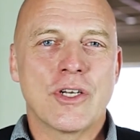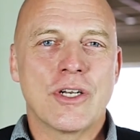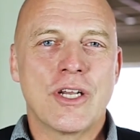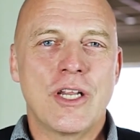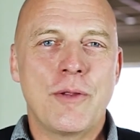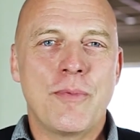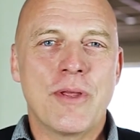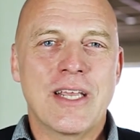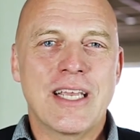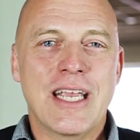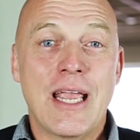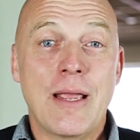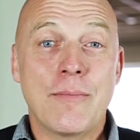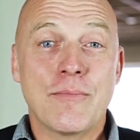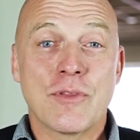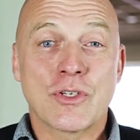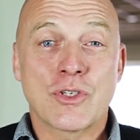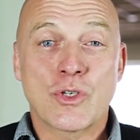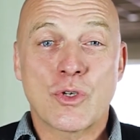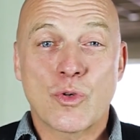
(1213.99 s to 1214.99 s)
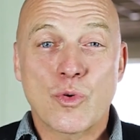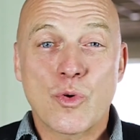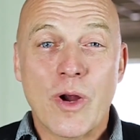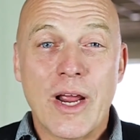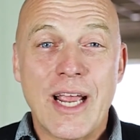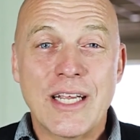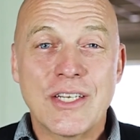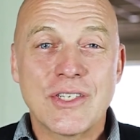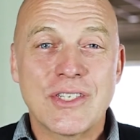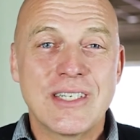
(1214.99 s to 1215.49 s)
and he became this
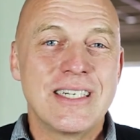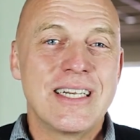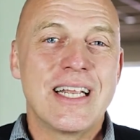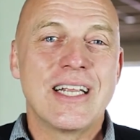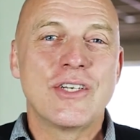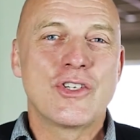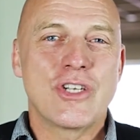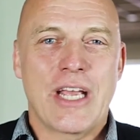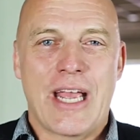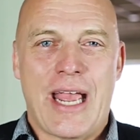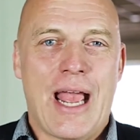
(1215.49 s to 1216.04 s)
crazed ninja